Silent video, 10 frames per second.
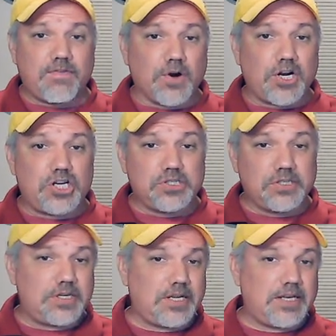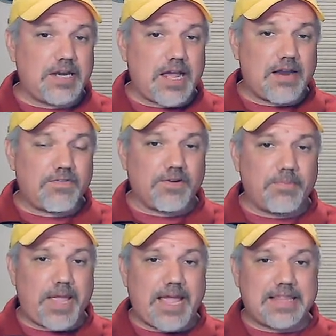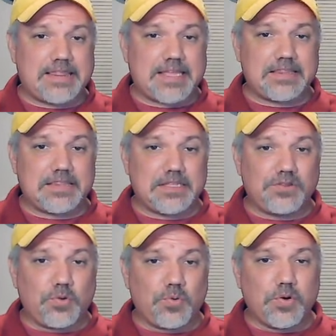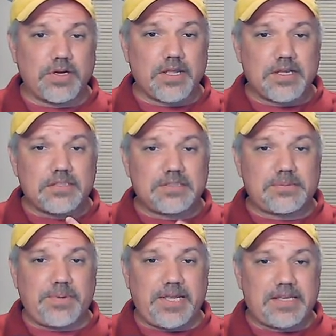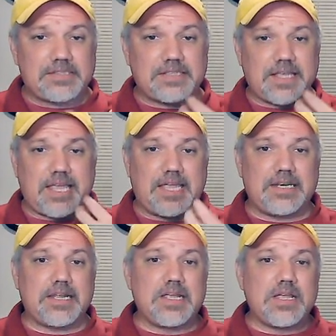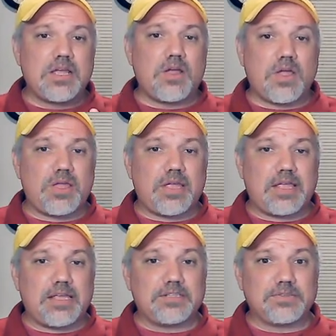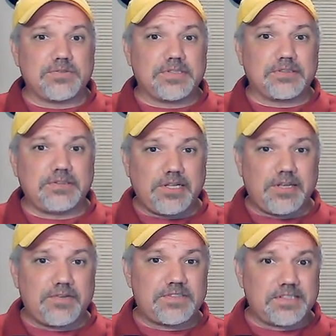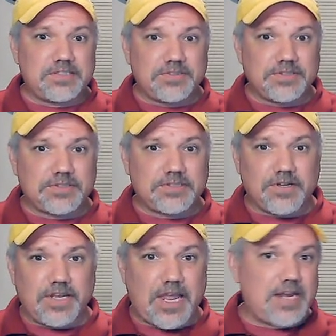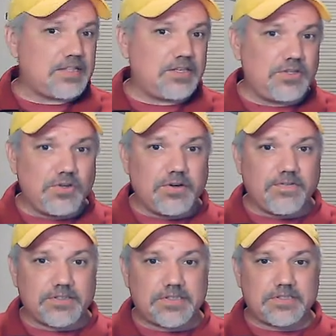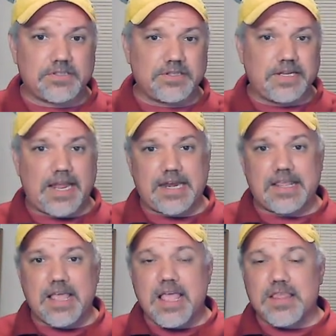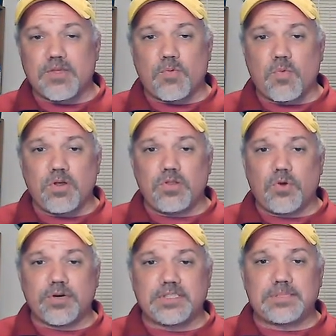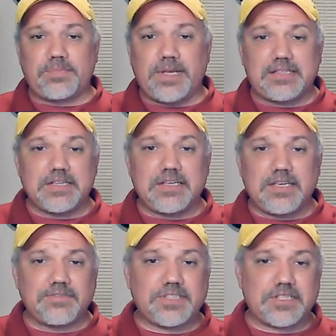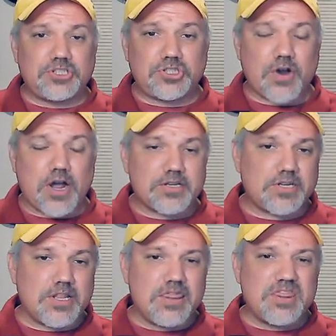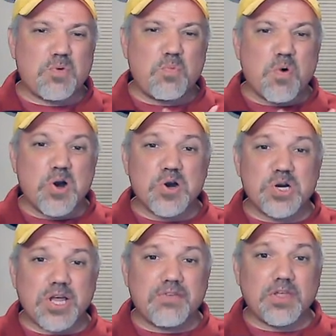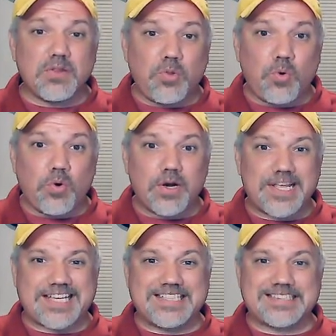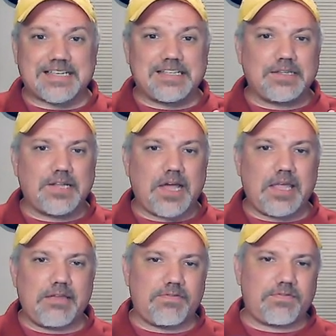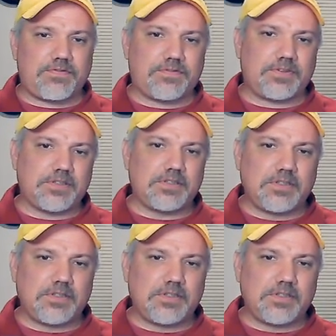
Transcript: for good and not for bad, that the Lord speaks and Israel lives, Israel's created, the universe is created, the Lord speaks and gives instruction. The word of the Lord is life